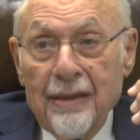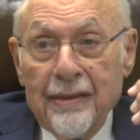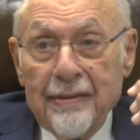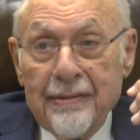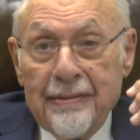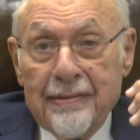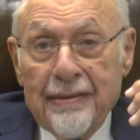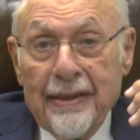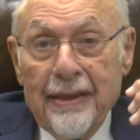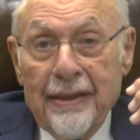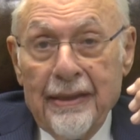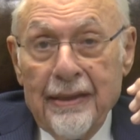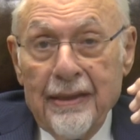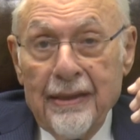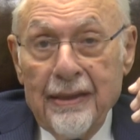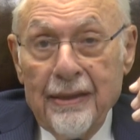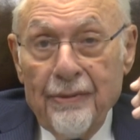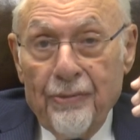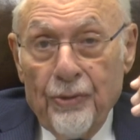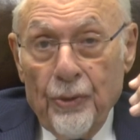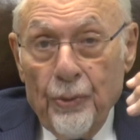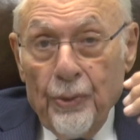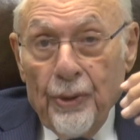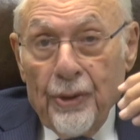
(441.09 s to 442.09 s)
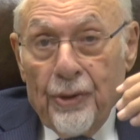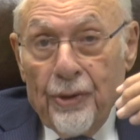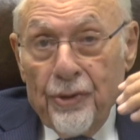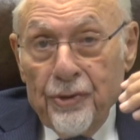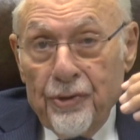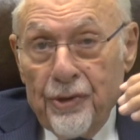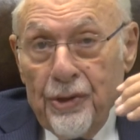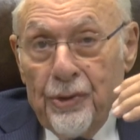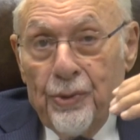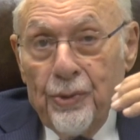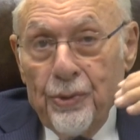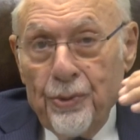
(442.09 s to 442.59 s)
saying, if you will
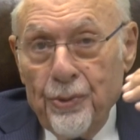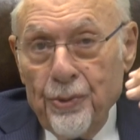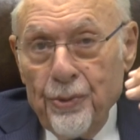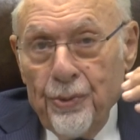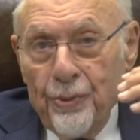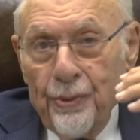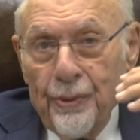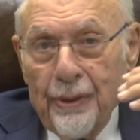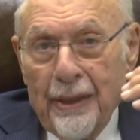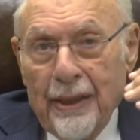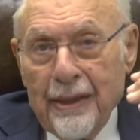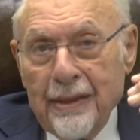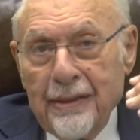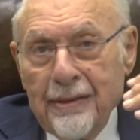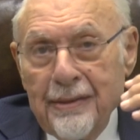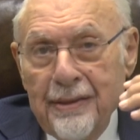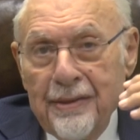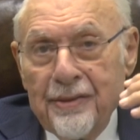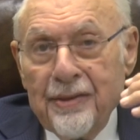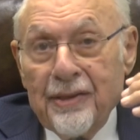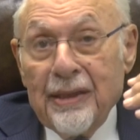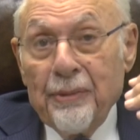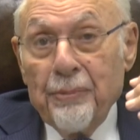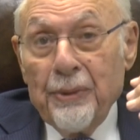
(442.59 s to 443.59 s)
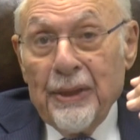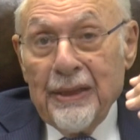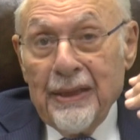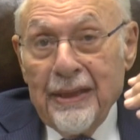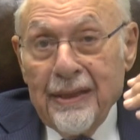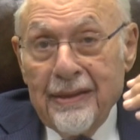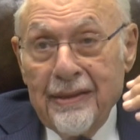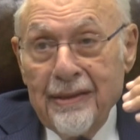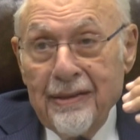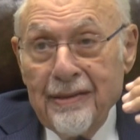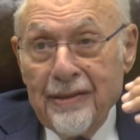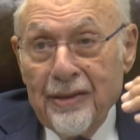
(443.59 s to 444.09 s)
continue to like
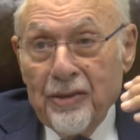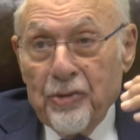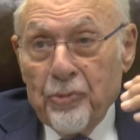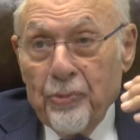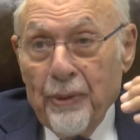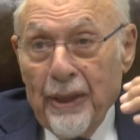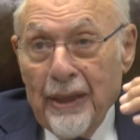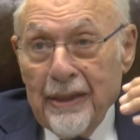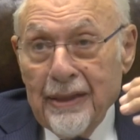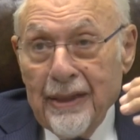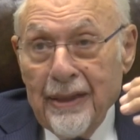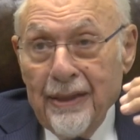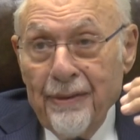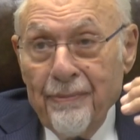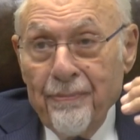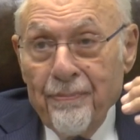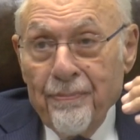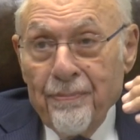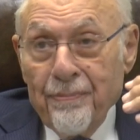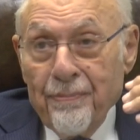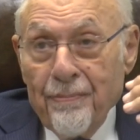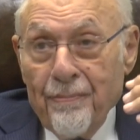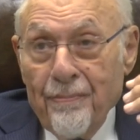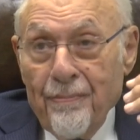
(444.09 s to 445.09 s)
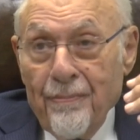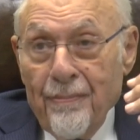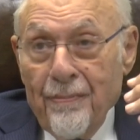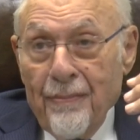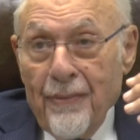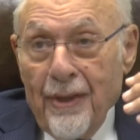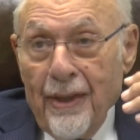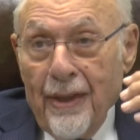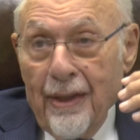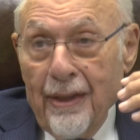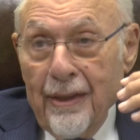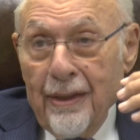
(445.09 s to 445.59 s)
discriminate in this manner,
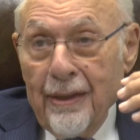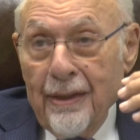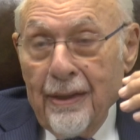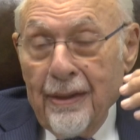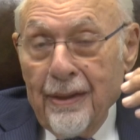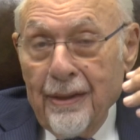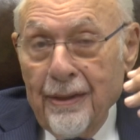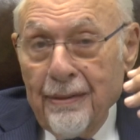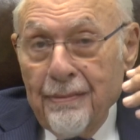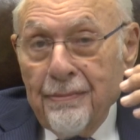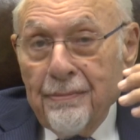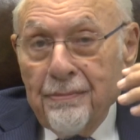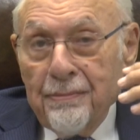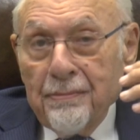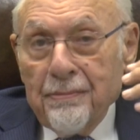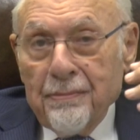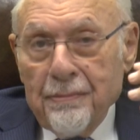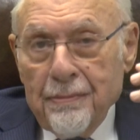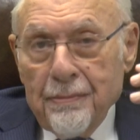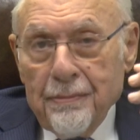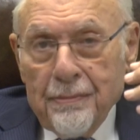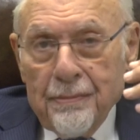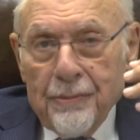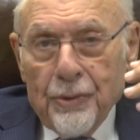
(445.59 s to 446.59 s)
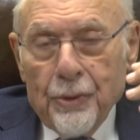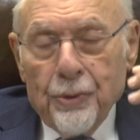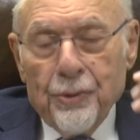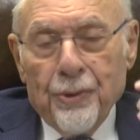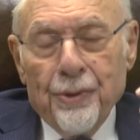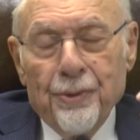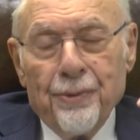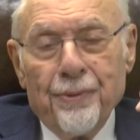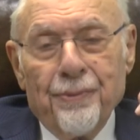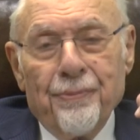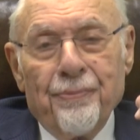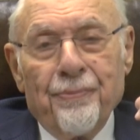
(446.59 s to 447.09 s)
uh, you
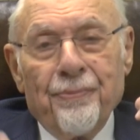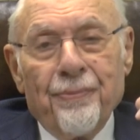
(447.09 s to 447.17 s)
know.